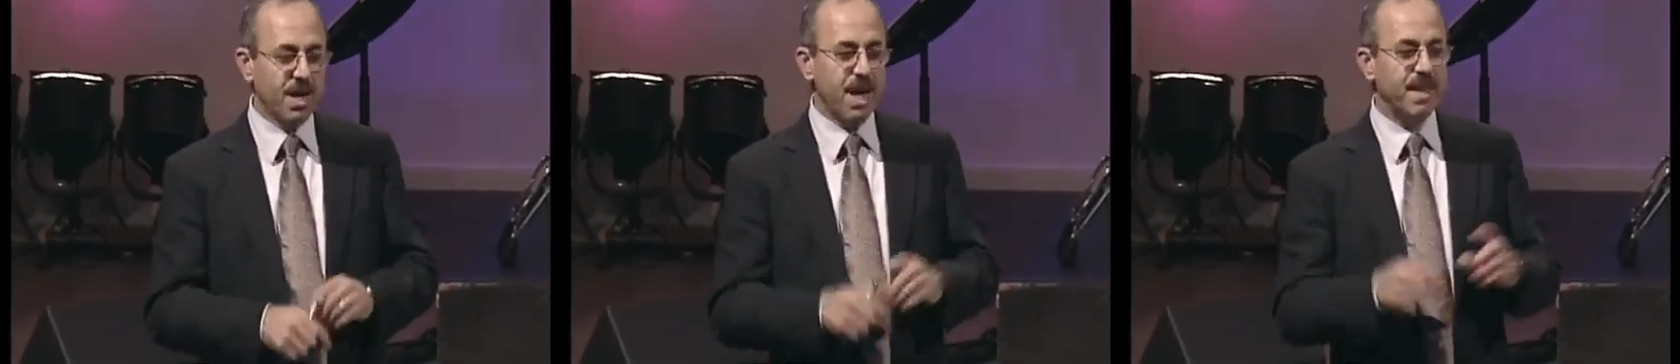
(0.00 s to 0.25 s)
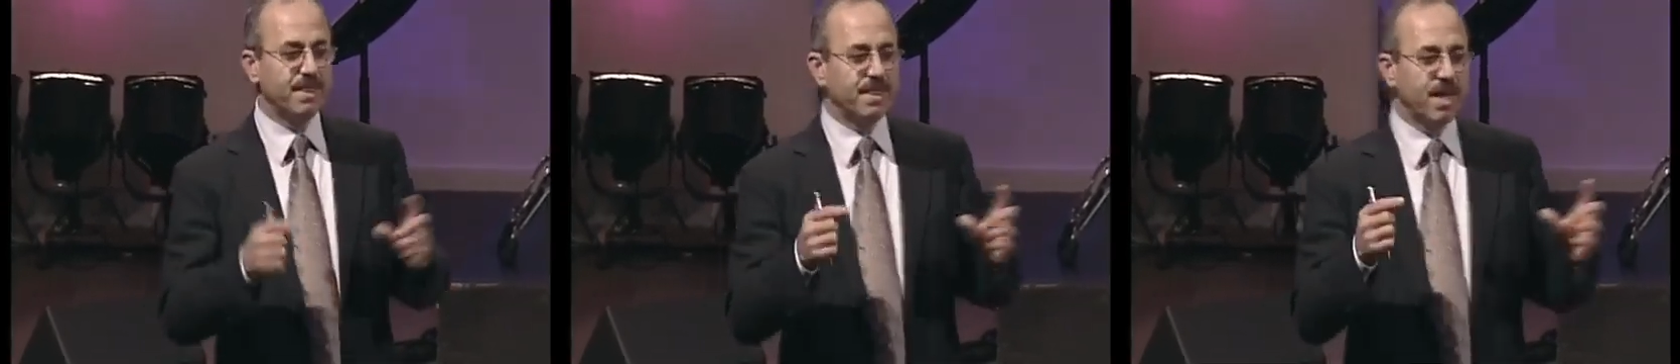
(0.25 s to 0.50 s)

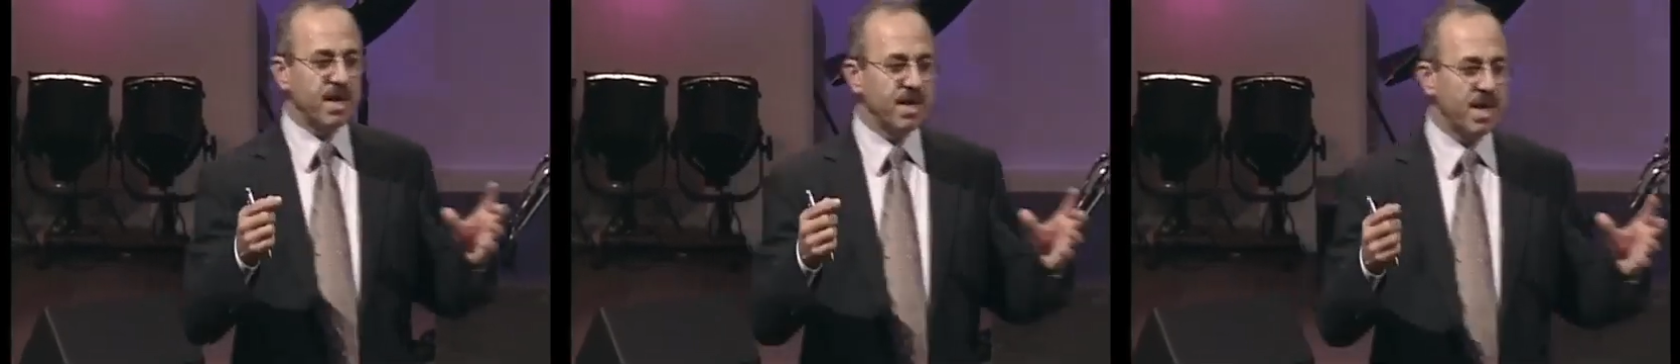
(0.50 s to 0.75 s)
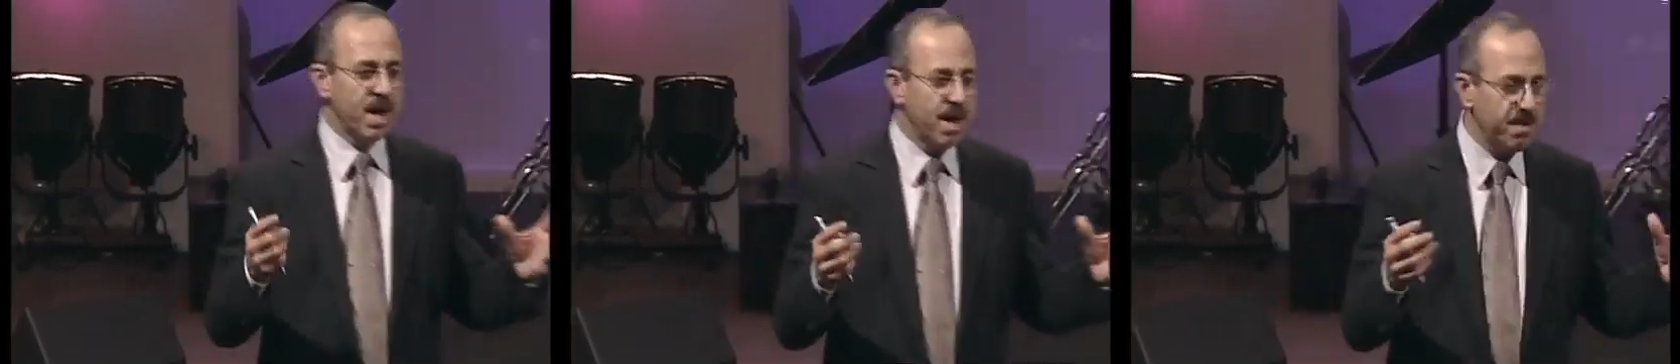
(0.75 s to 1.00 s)
and they
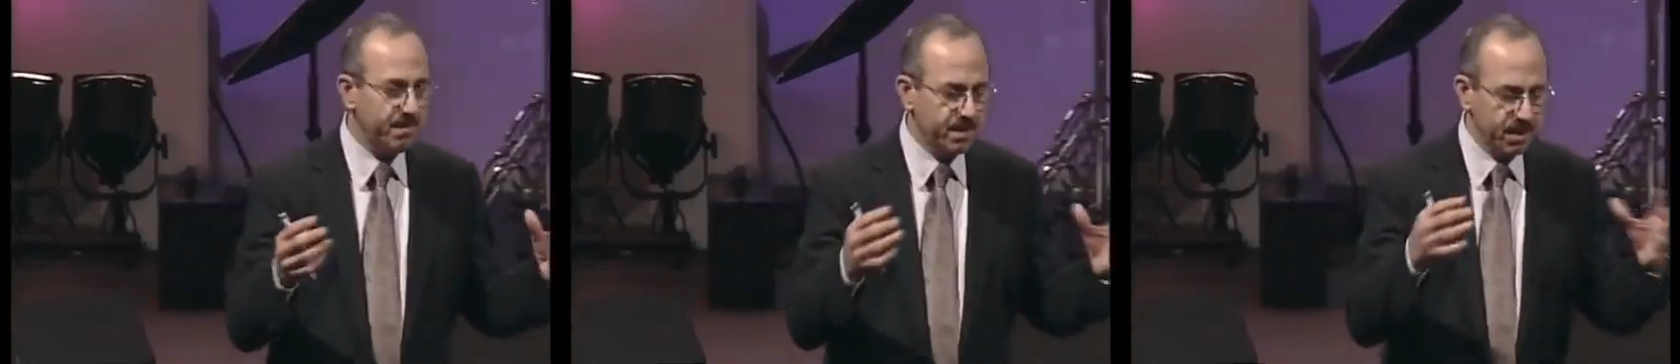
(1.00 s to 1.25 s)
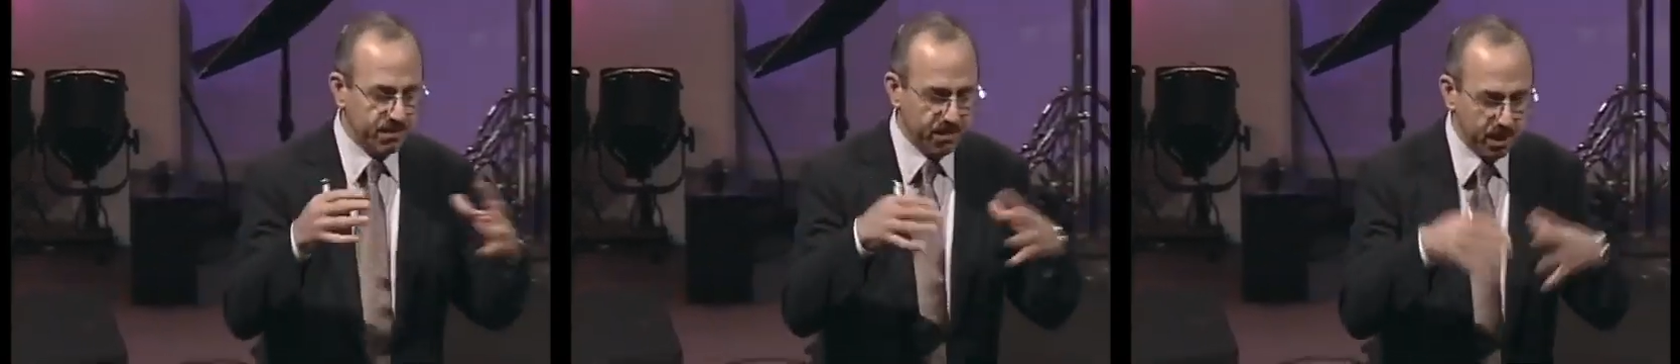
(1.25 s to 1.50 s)

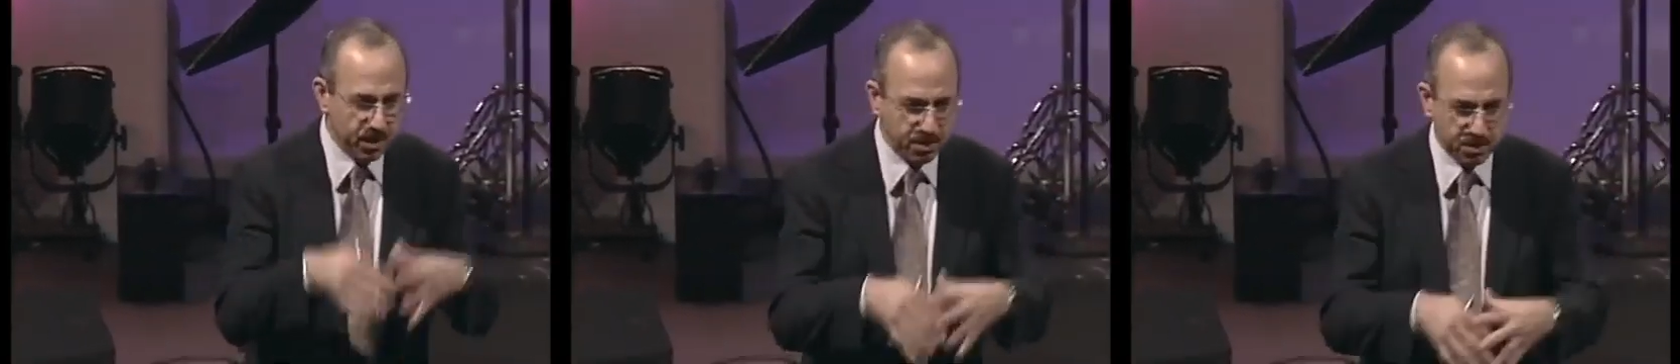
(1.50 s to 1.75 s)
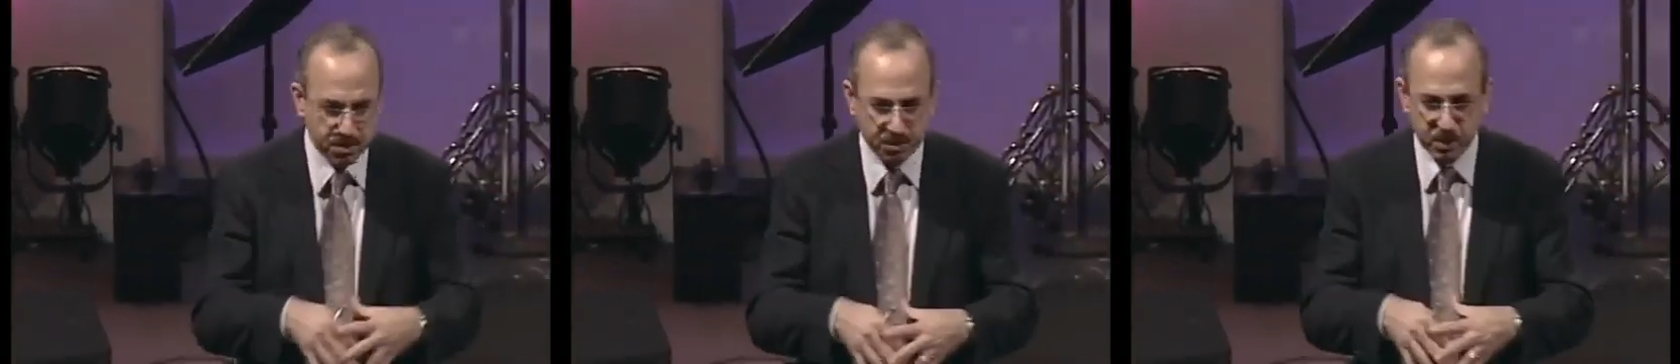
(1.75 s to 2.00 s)
having
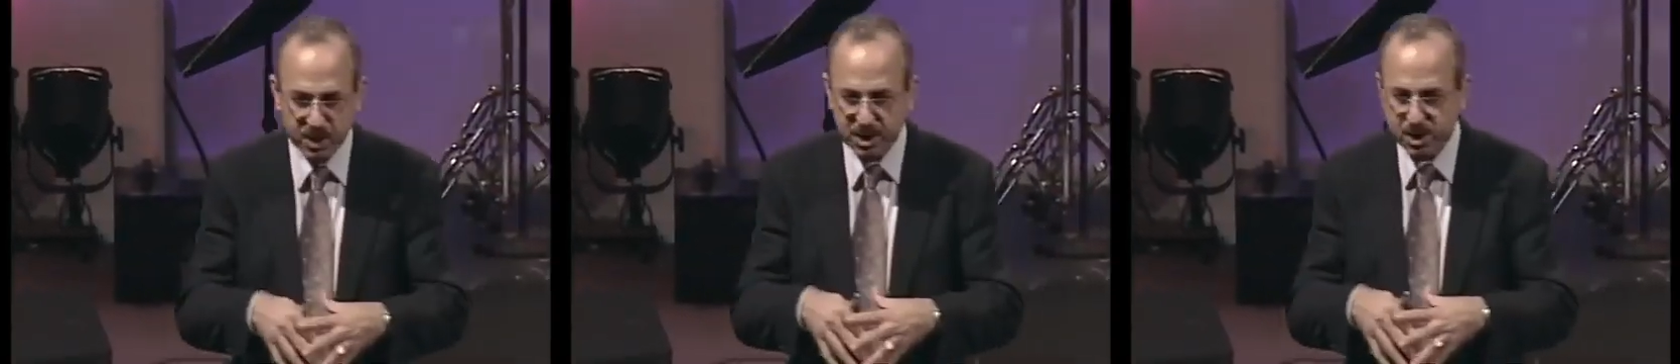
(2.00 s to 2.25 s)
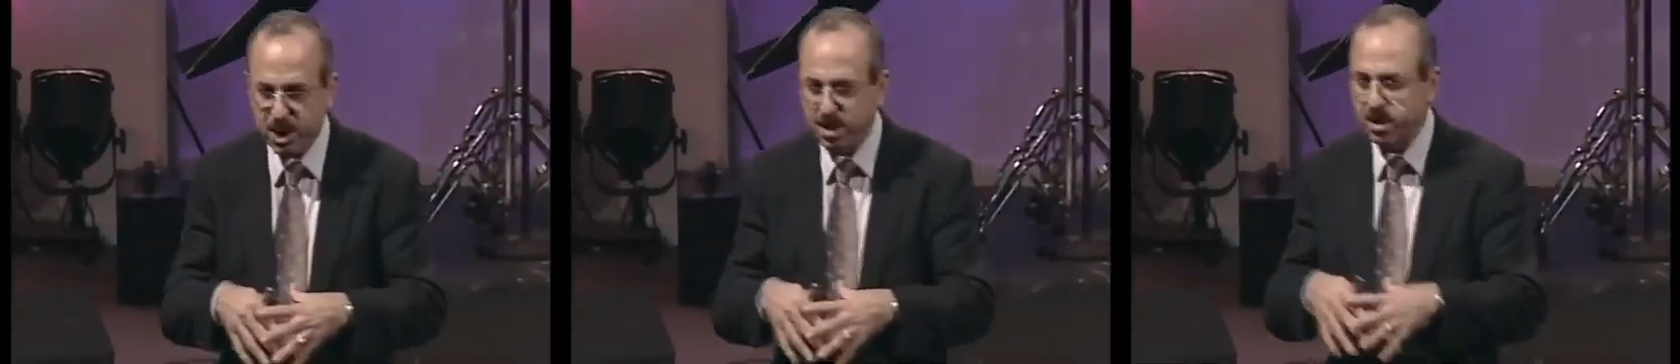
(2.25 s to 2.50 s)
fellowship with
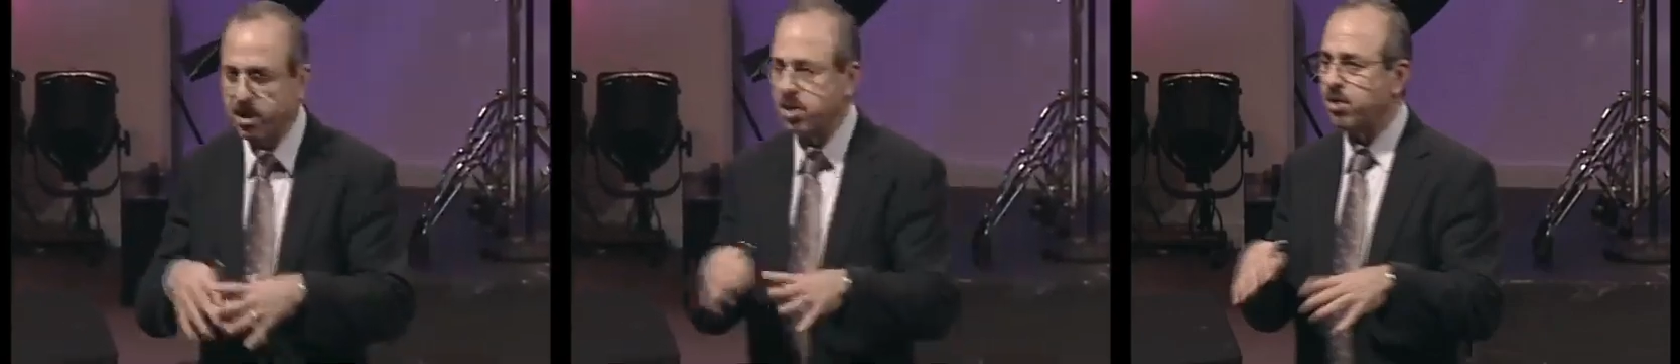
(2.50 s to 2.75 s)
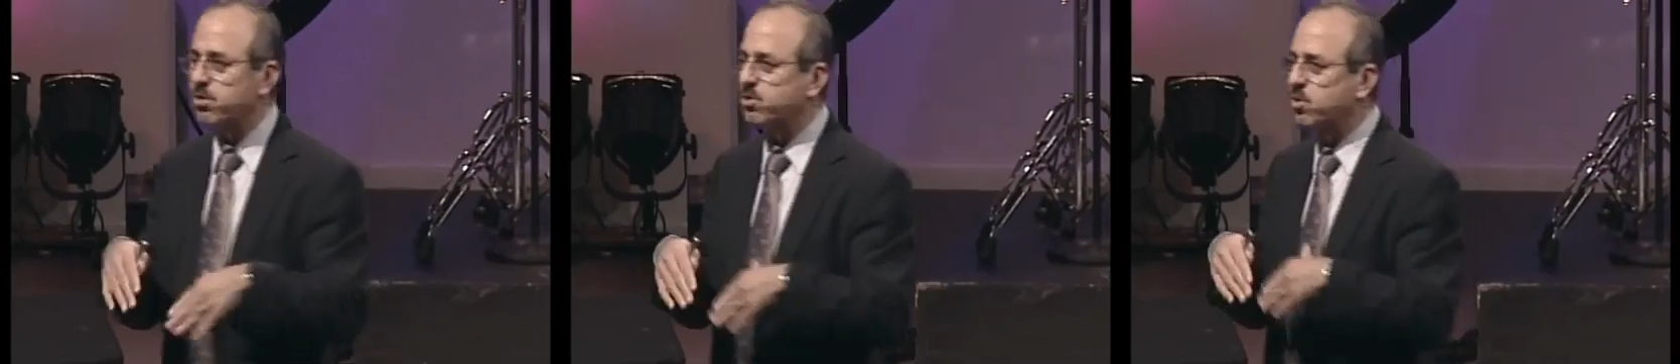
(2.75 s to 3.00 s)
each other and
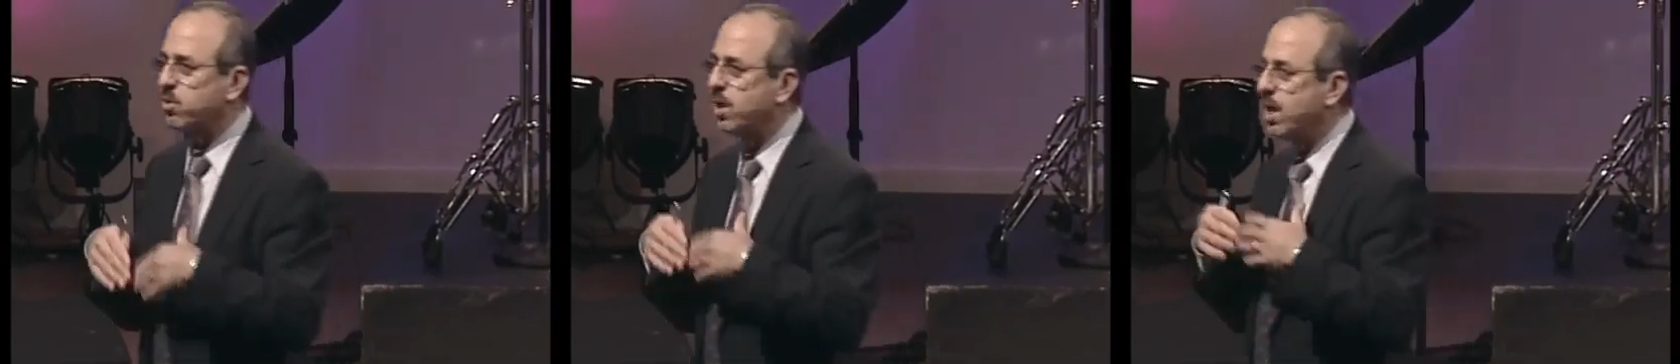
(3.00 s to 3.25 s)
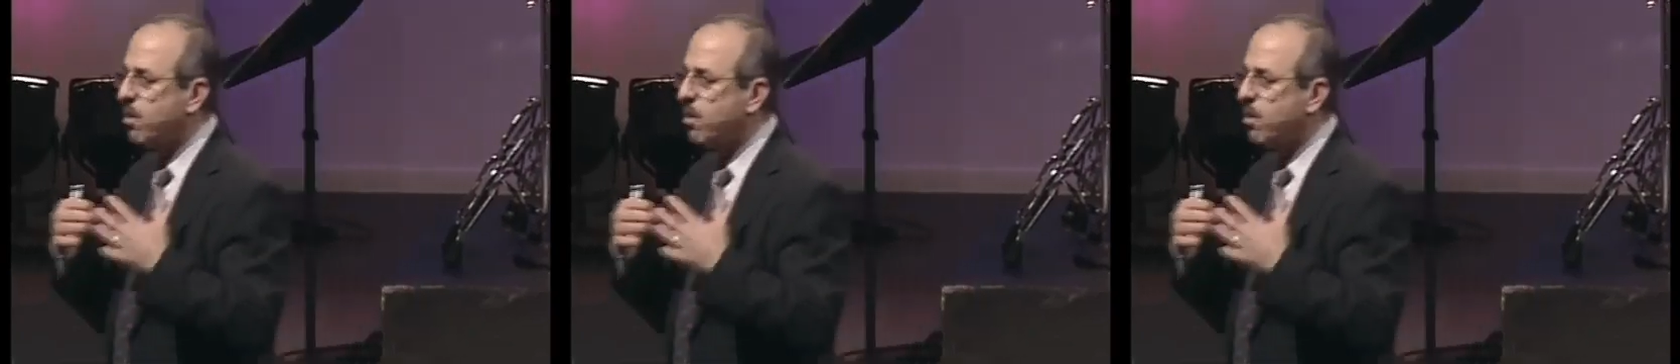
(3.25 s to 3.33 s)
also